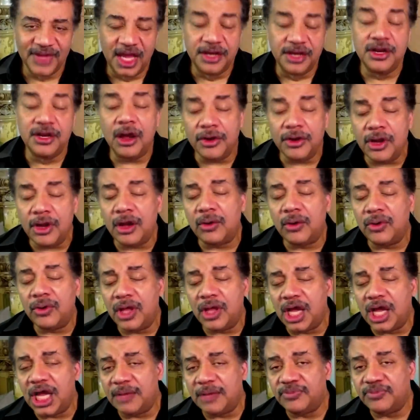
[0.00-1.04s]
No.
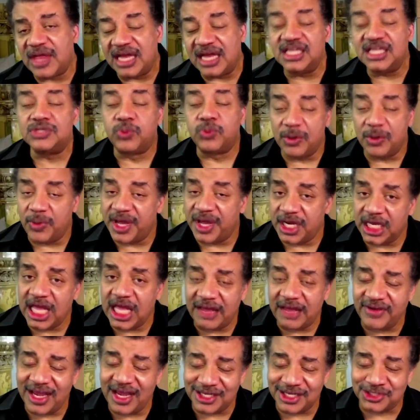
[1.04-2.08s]
That is one way to
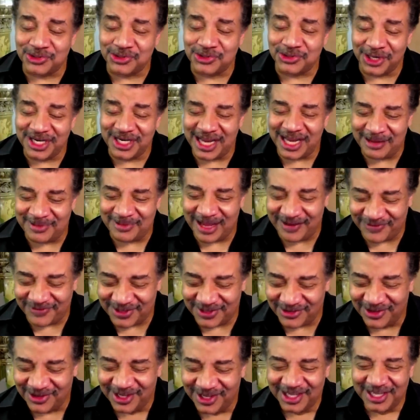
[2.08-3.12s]
have an asteroid named after
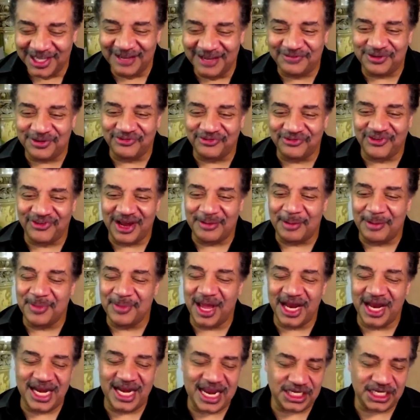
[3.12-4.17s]
you, if you find it. I'm
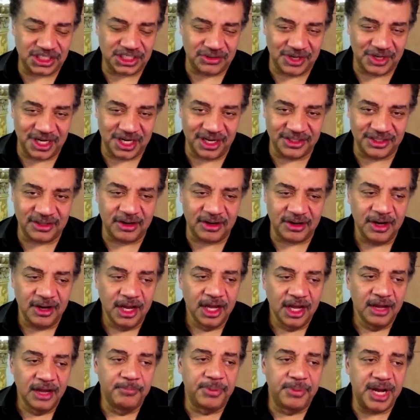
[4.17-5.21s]
not an asteroid hunter,
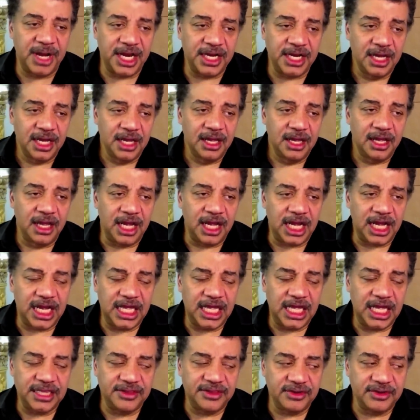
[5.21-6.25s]
but
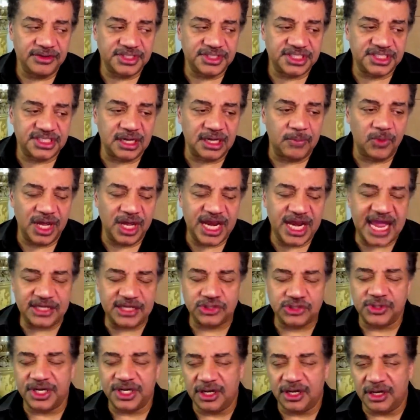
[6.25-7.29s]
there's an
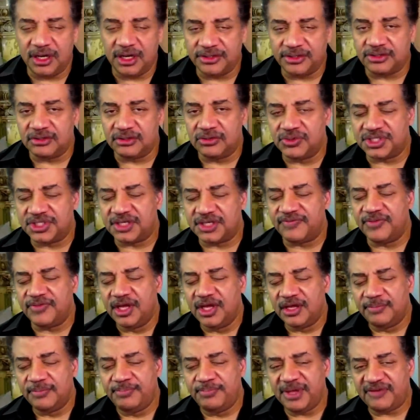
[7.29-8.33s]
asteroid hunter who is a
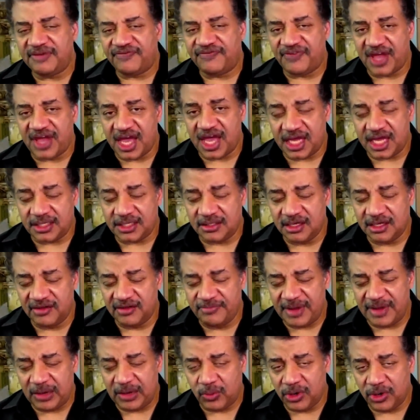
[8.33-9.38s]
big fan of
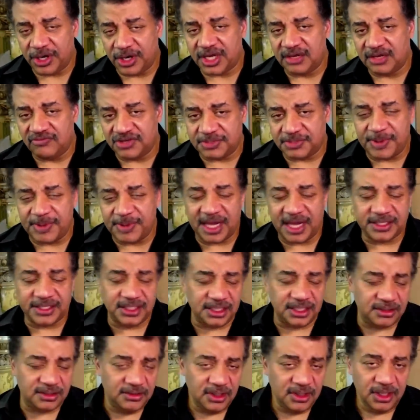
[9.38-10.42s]
my work and
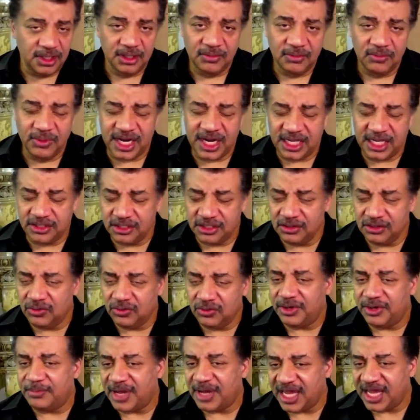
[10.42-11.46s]
respected what I do
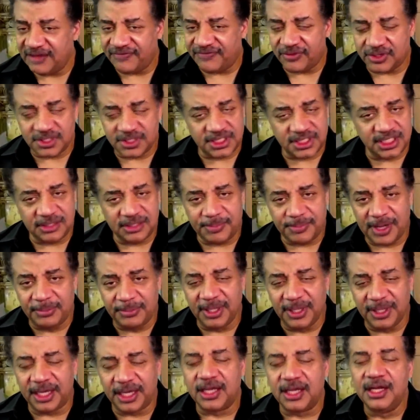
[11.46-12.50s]
and my efforts in the
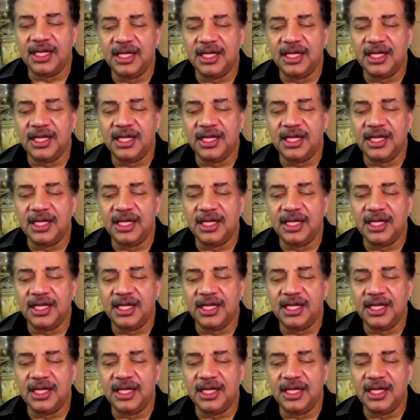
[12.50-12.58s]
public.